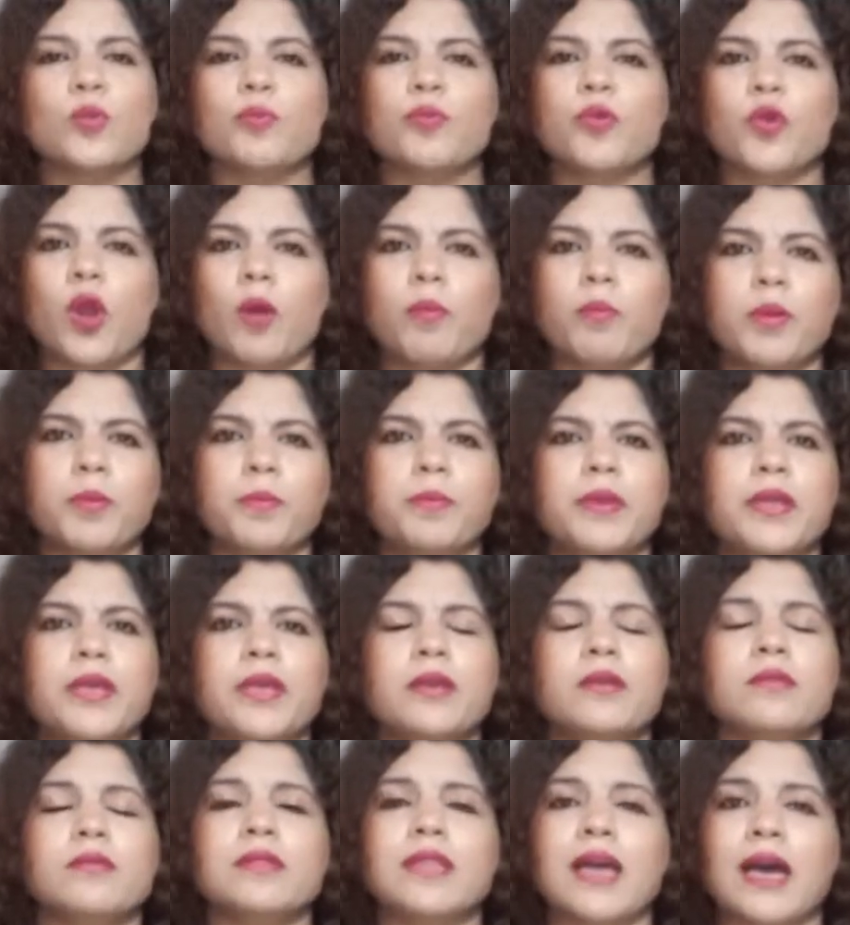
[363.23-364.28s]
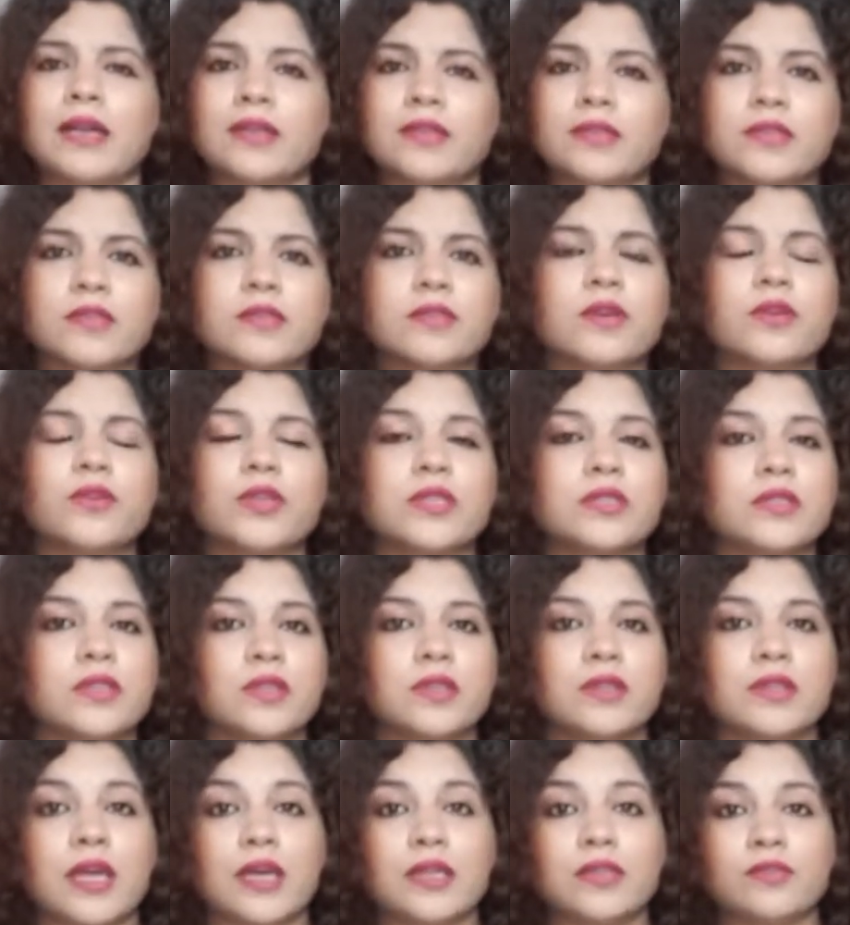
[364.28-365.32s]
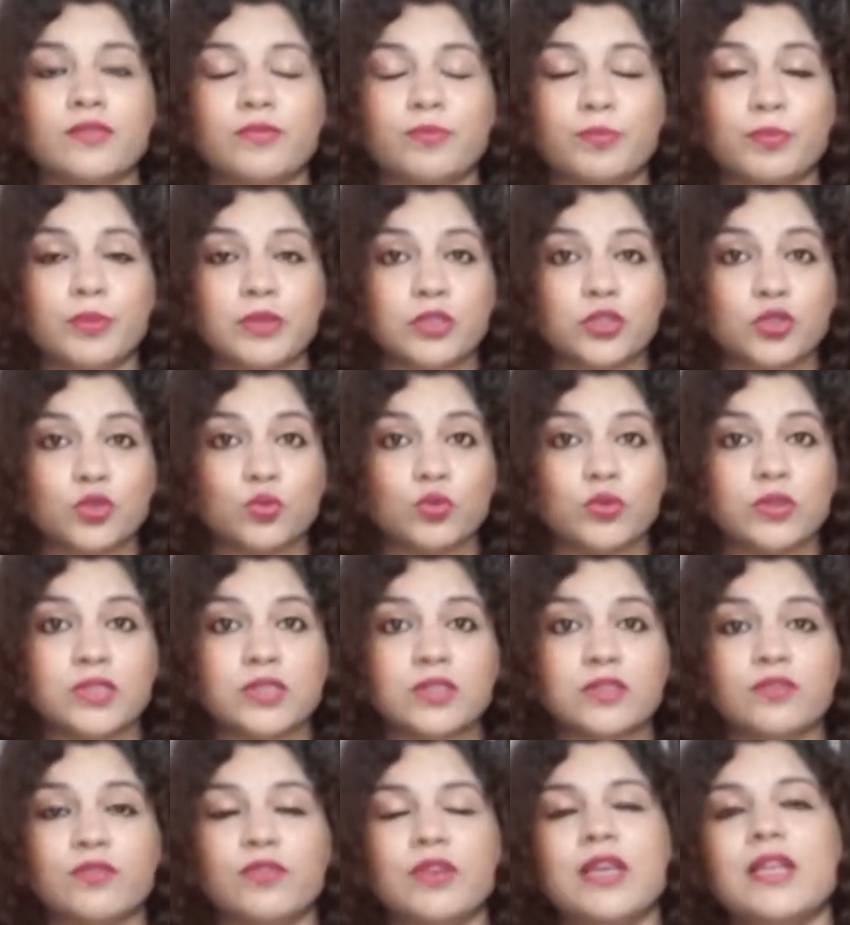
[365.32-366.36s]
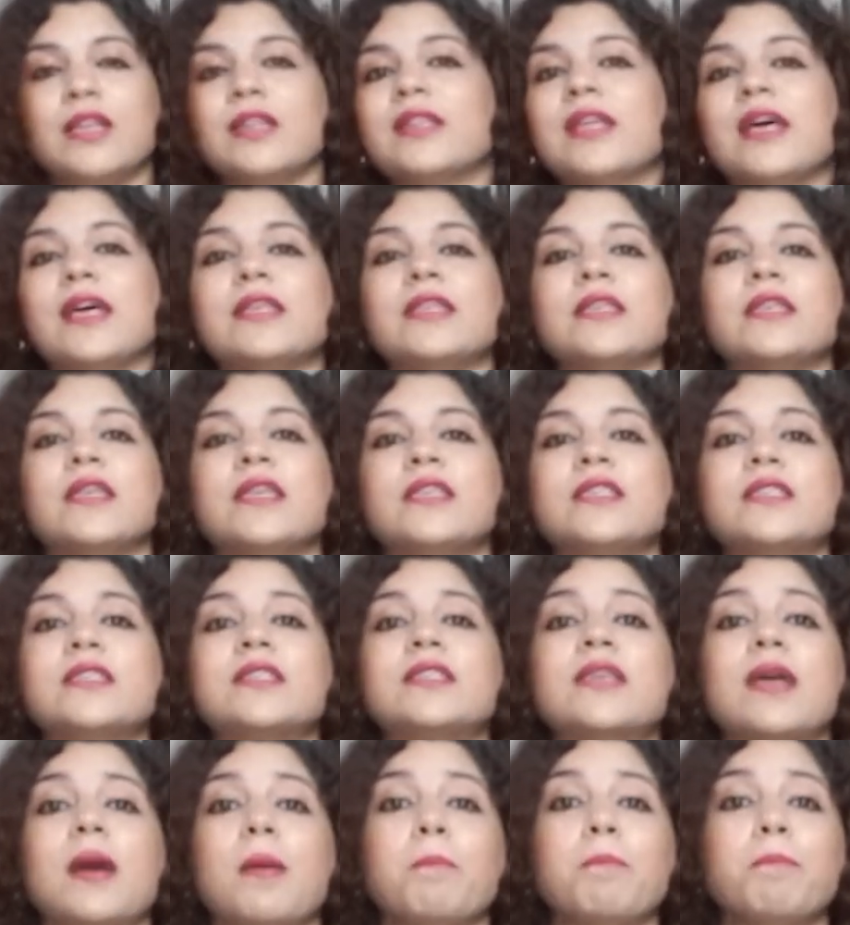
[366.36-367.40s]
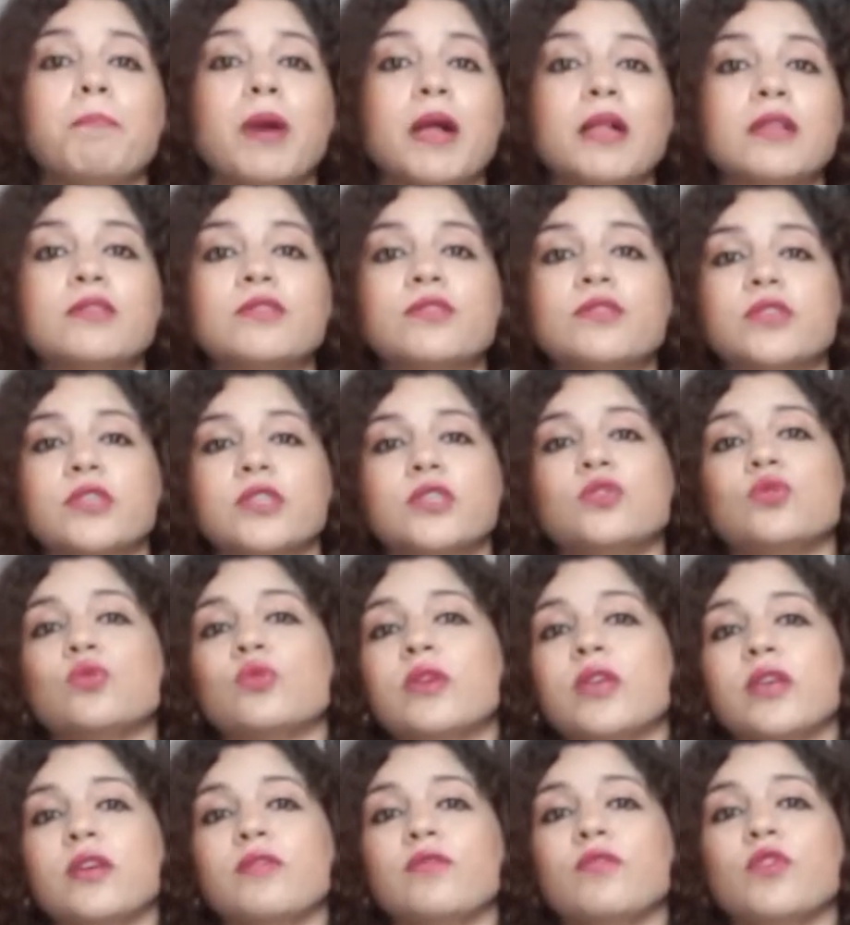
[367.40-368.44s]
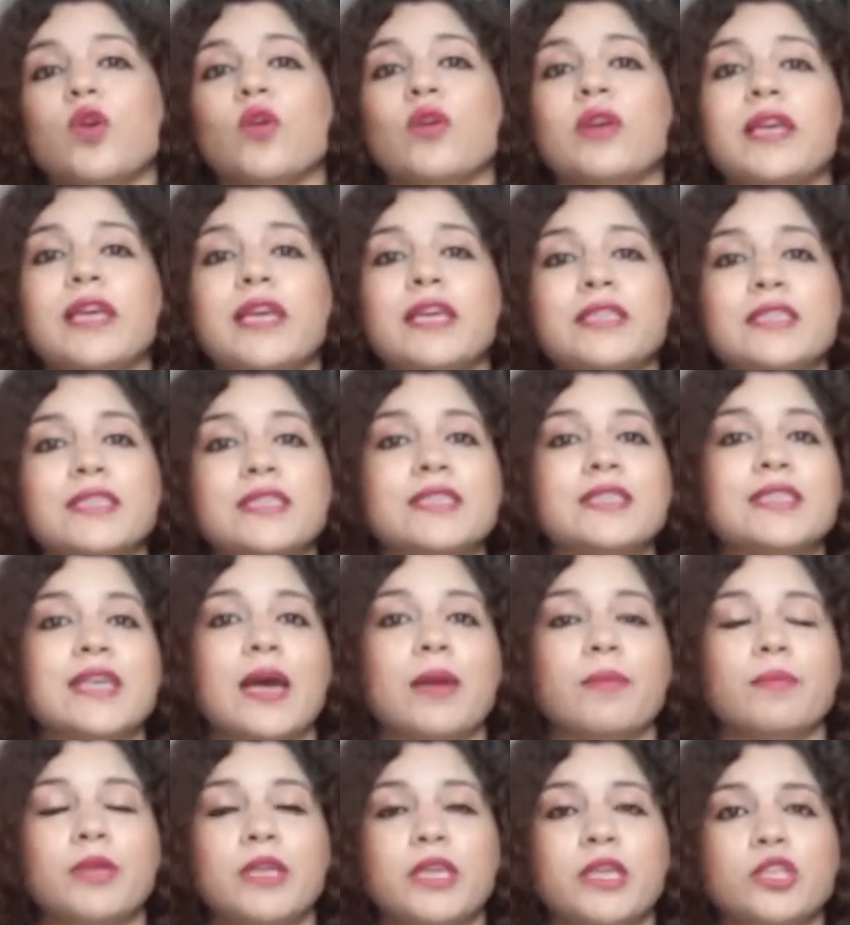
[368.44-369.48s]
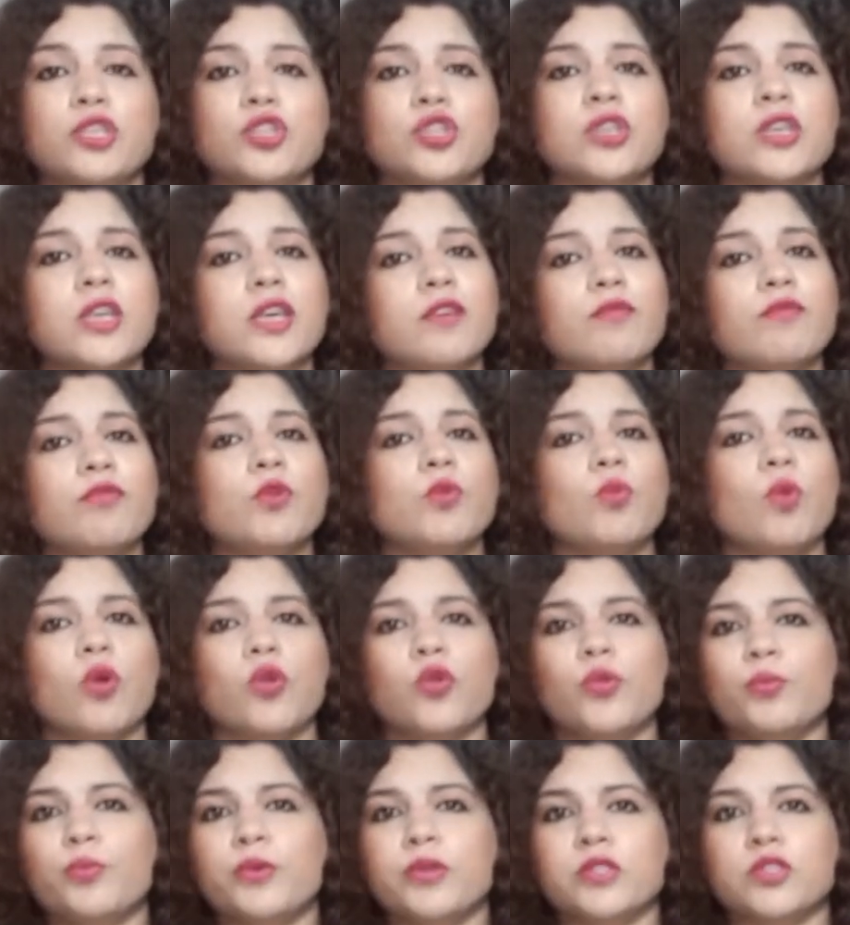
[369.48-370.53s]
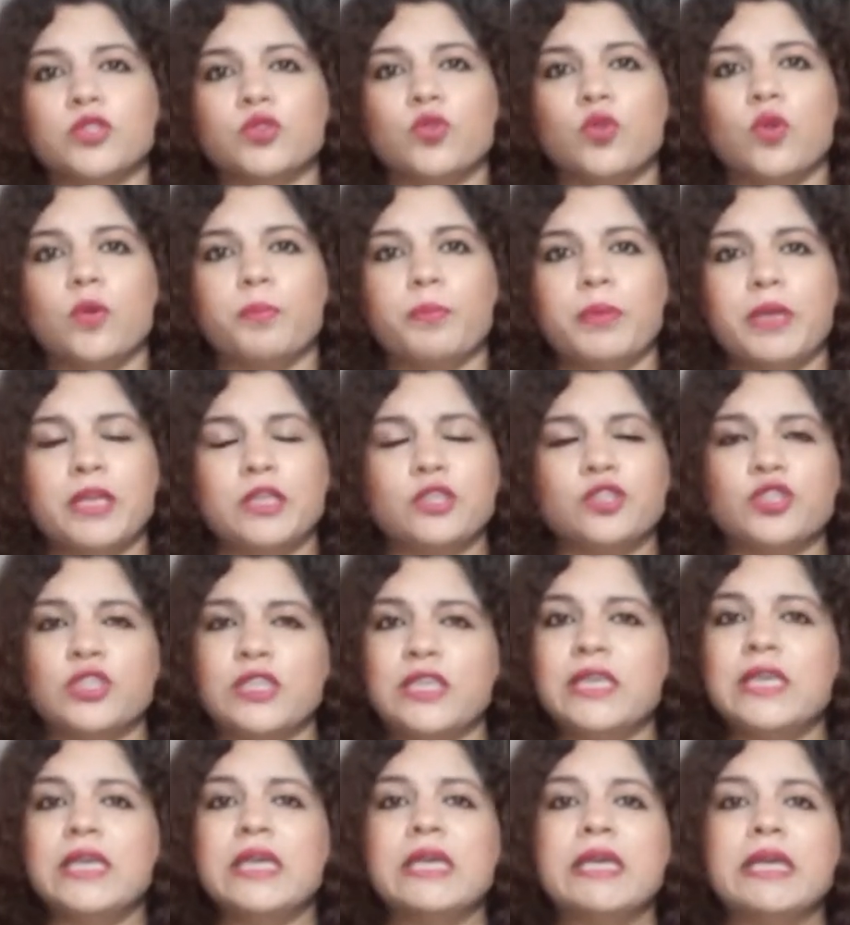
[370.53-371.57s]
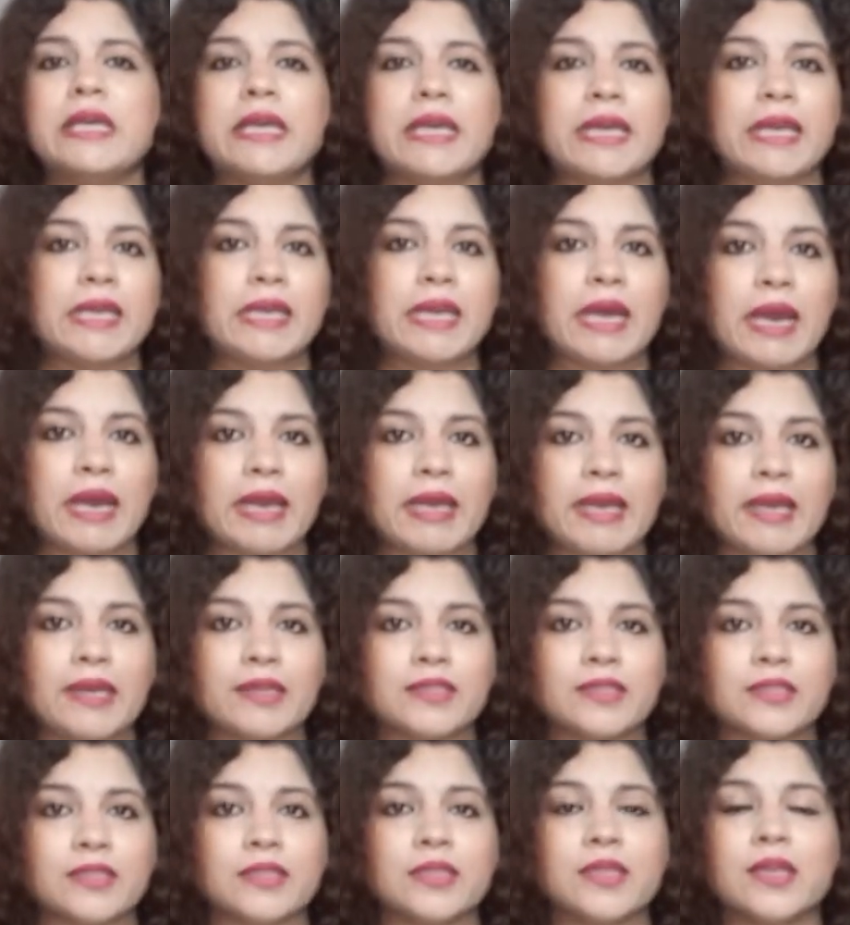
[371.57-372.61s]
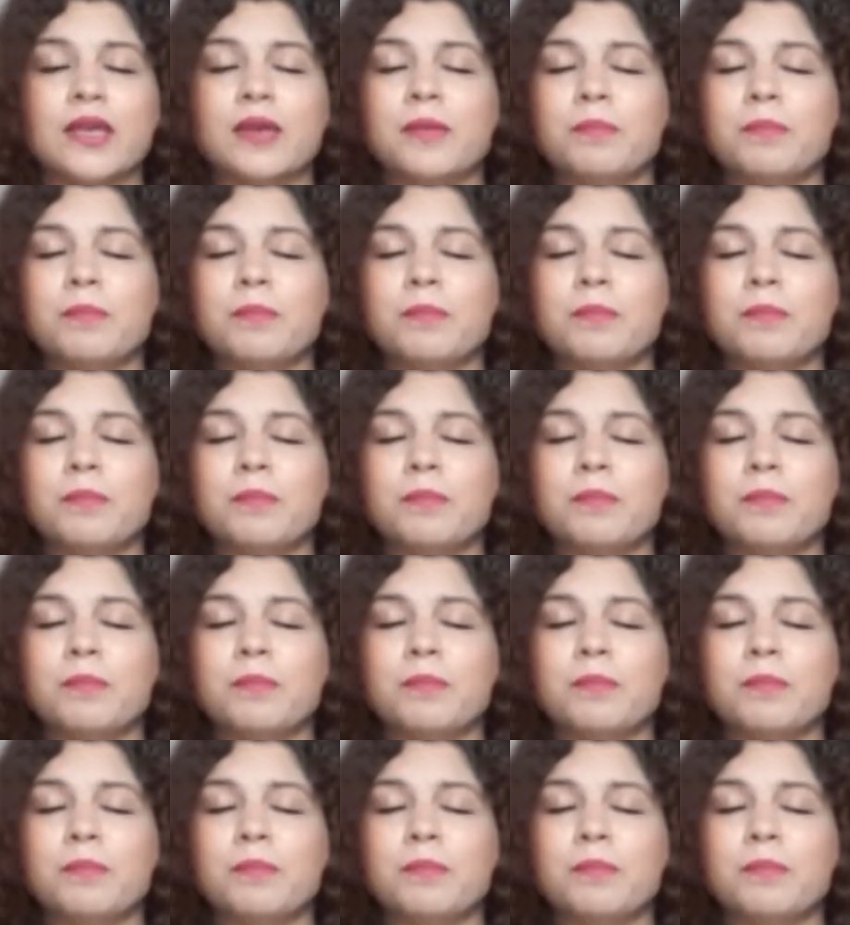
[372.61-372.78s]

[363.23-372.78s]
probably that is the reason that students feel that it is compulsory to give your GATE examination if you want to pursue a PhD in IIT.